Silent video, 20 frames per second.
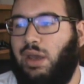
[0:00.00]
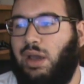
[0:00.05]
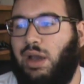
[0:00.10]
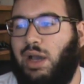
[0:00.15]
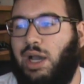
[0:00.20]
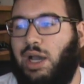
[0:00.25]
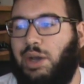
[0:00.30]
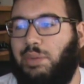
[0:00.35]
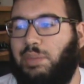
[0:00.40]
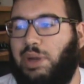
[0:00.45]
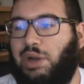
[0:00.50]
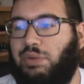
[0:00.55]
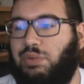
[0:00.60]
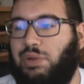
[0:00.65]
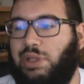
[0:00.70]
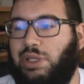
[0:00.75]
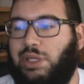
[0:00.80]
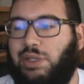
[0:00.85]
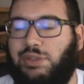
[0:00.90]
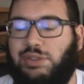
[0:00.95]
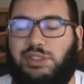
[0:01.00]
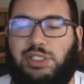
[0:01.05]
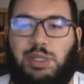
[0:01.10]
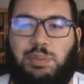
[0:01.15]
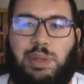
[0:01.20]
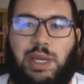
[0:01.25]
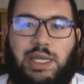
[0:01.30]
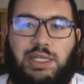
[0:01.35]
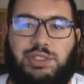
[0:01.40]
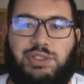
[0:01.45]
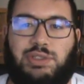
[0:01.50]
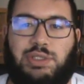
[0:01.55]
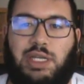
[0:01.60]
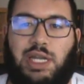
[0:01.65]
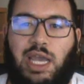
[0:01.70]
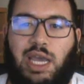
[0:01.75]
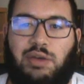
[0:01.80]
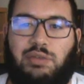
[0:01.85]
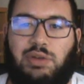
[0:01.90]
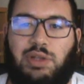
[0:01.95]
I really don't see Pendred
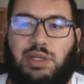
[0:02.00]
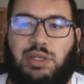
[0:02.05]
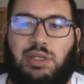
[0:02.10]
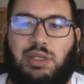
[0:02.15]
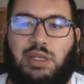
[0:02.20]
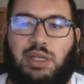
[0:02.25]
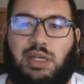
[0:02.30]
having